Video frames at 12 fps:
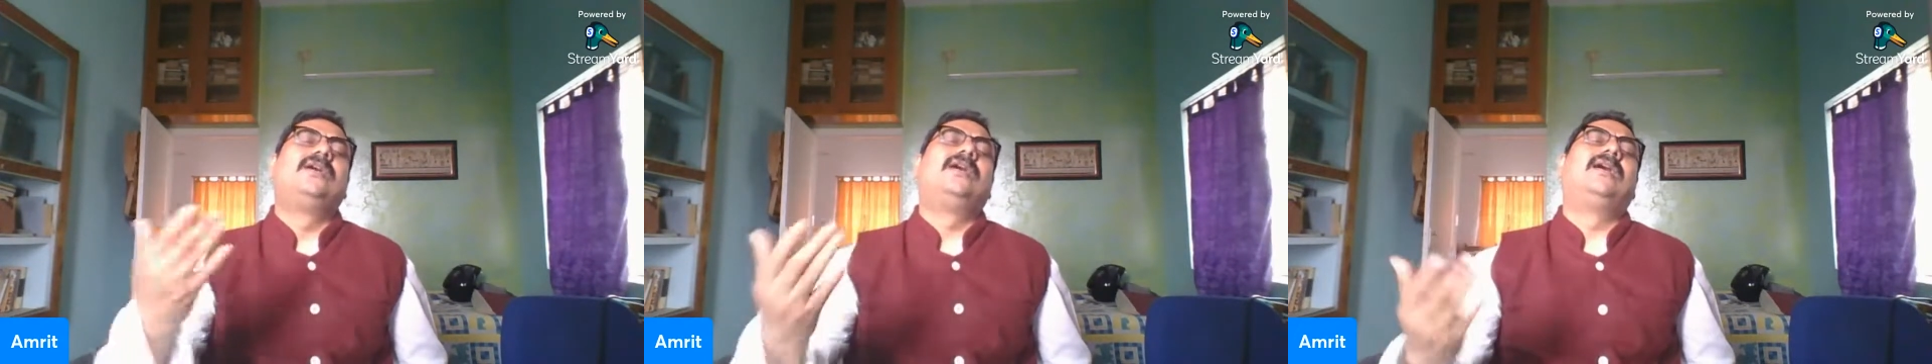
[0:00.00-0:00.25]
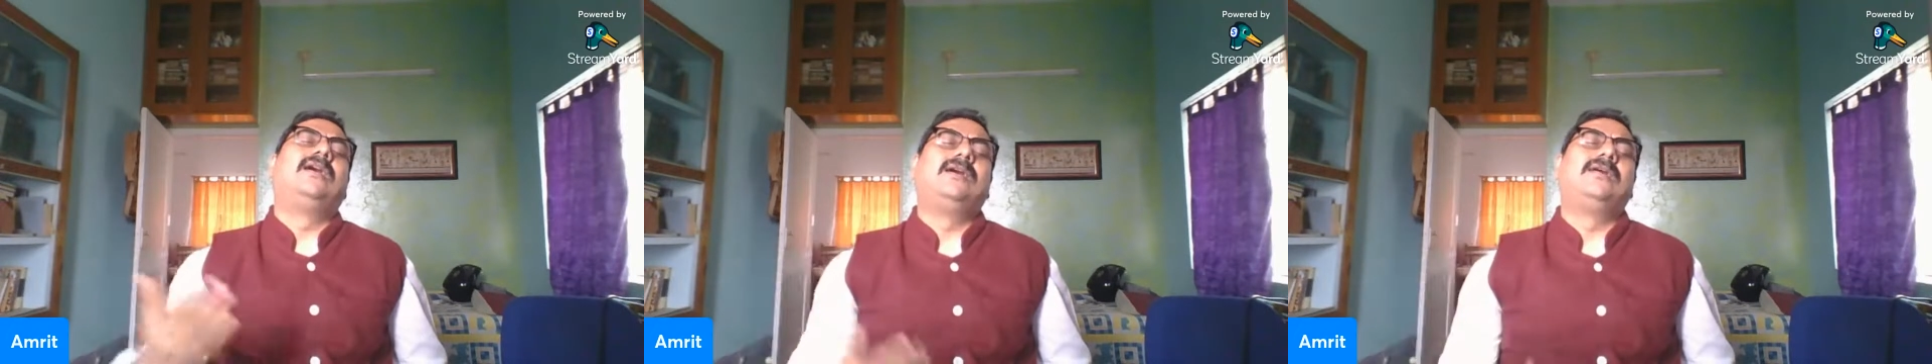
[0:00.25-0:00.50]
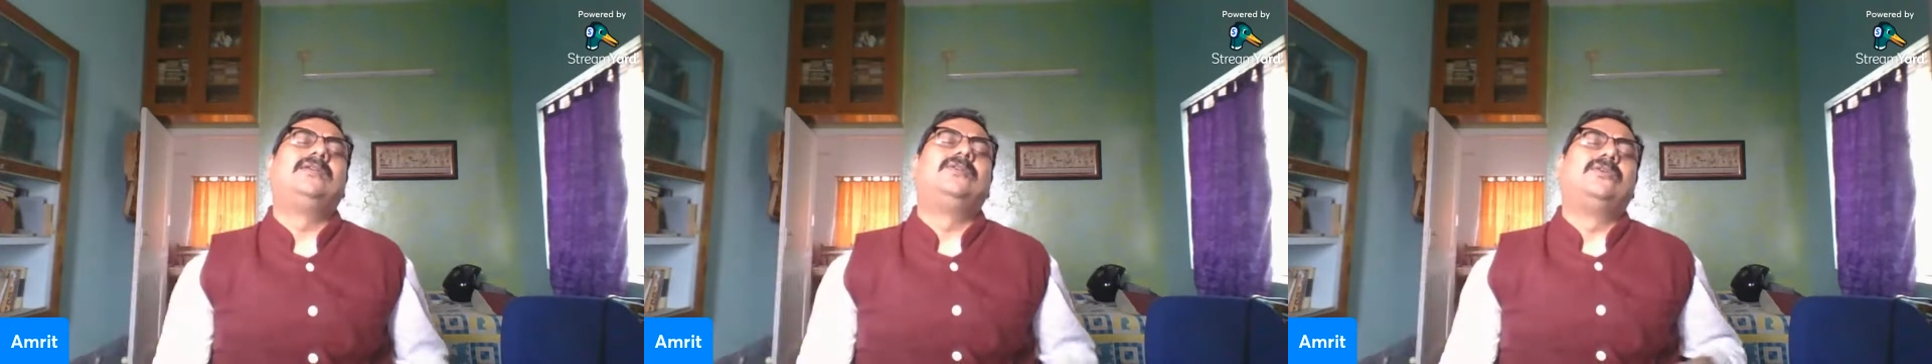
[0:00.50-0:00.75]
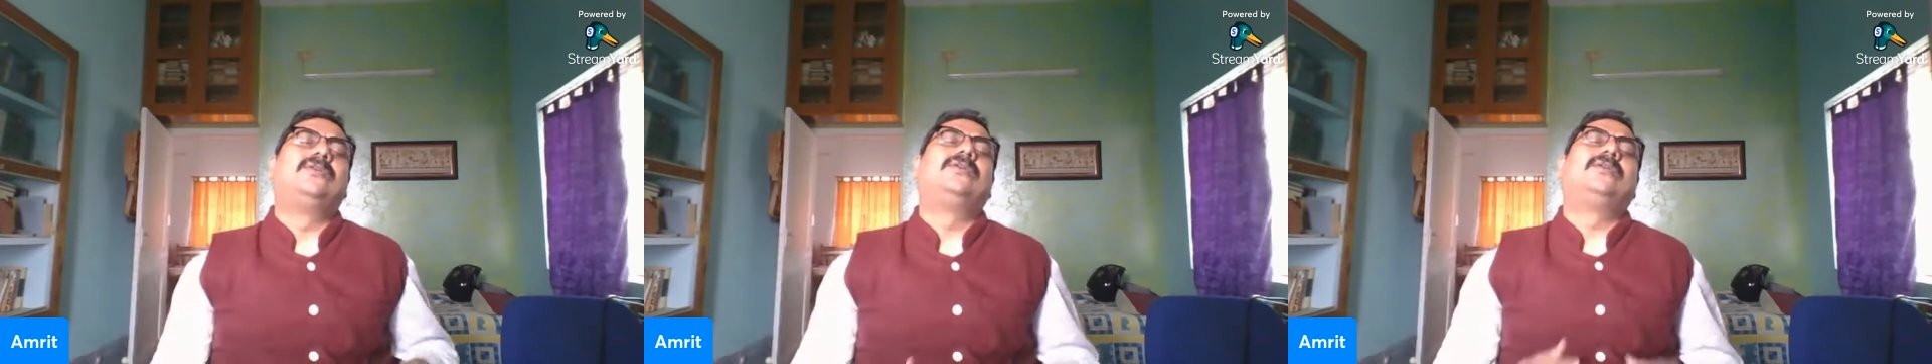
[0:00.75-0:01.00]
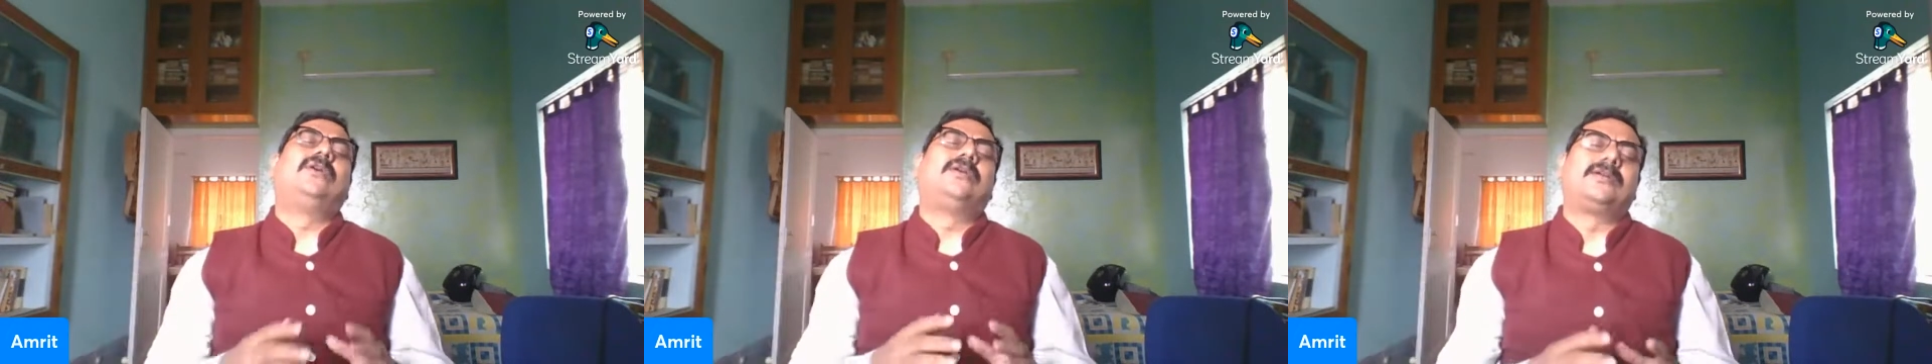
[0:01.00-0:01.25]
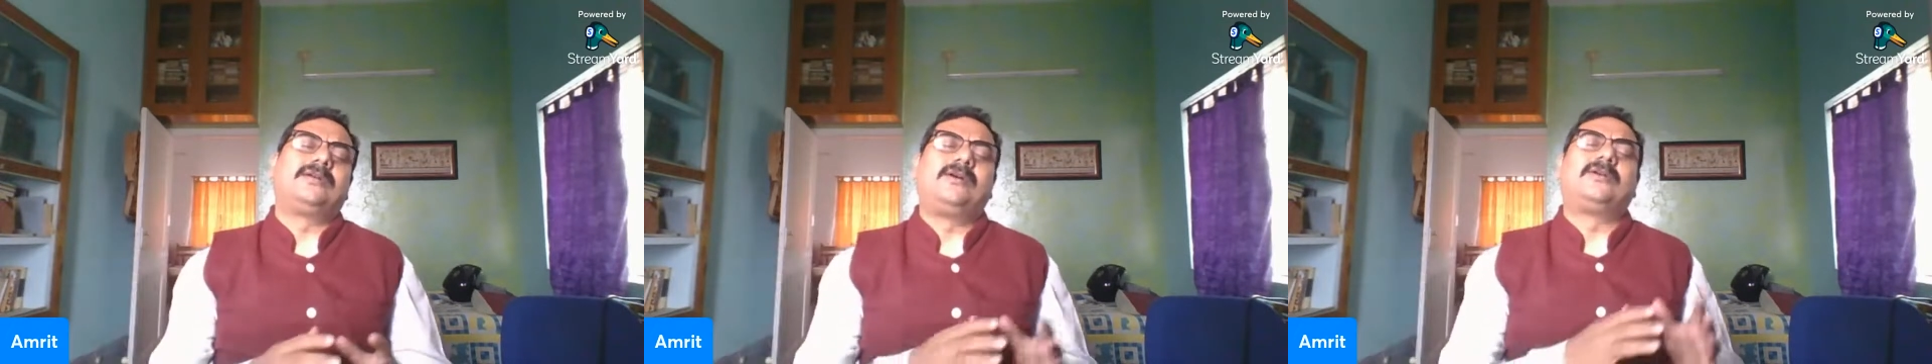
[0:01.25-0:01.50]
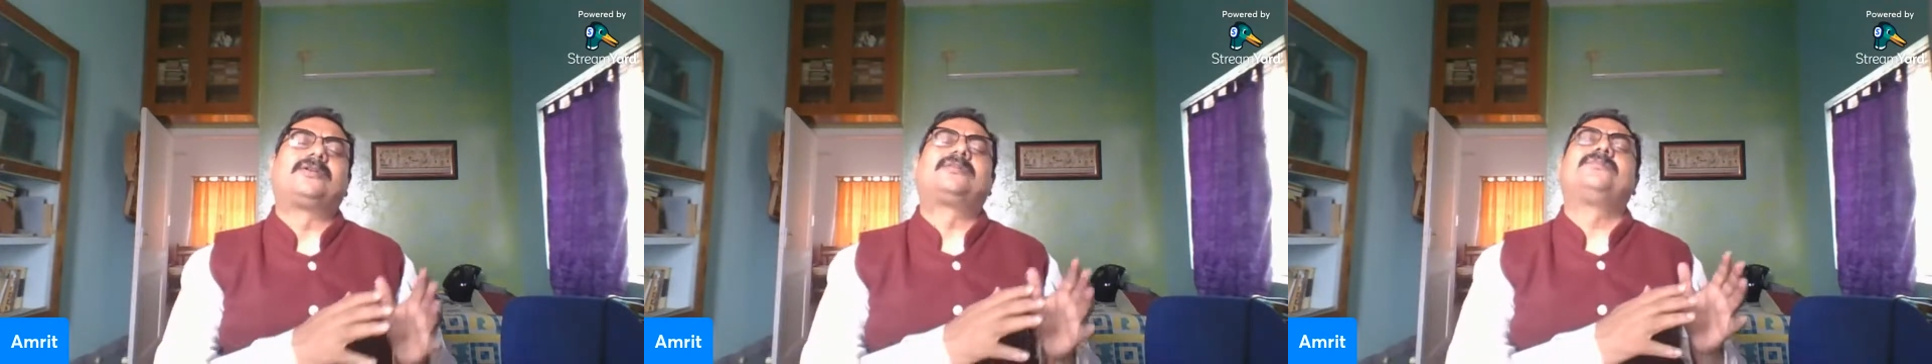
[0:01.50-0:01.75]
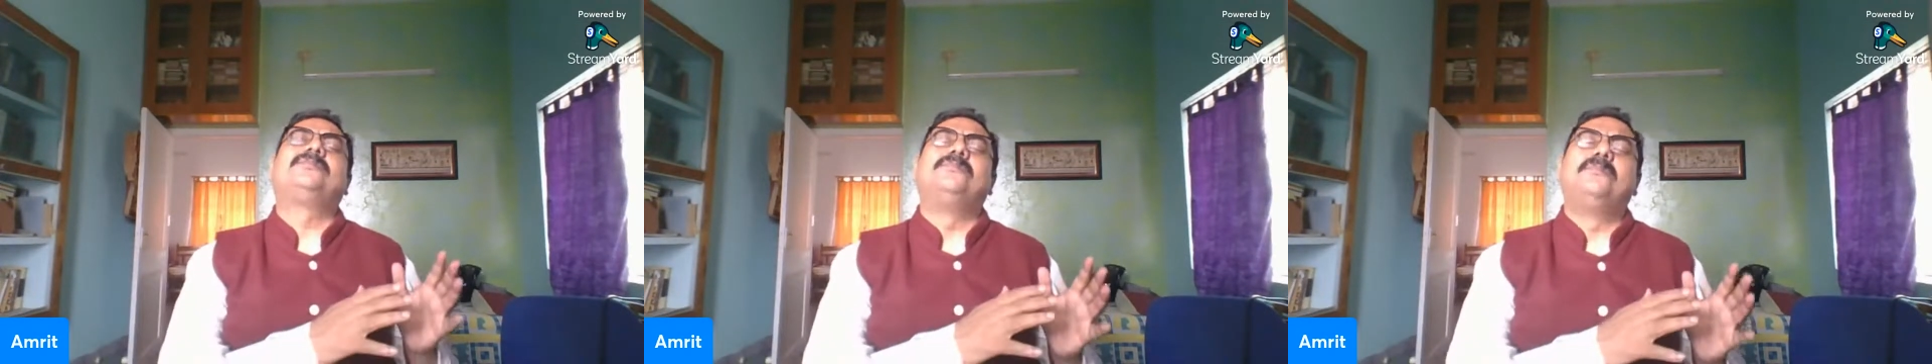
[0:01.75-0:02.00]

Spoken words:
or